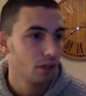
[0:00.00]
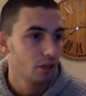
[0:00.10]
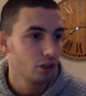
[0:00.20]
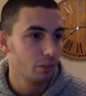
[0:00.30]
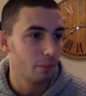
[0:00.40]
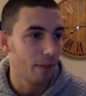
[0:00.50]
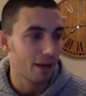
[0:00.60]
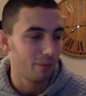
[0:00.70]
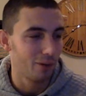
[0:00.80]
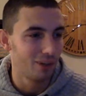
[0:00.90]
Should have been the
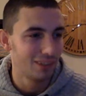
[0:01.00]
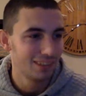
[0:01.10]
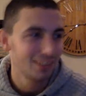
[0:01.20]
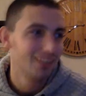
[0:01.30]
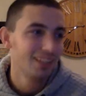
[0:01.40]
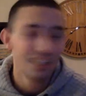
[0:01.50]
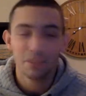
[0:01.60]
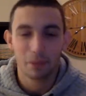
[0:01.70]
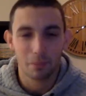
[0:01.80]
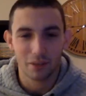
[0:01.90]
MAGA Bowl, the
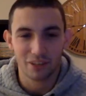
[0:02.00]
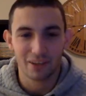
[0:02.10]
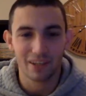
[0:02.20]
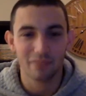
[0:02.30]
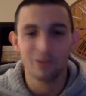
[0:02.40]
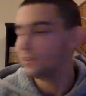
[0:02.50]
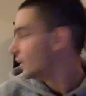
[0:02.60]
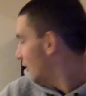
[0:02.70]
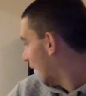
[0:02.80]
Make America Great Again Bowl.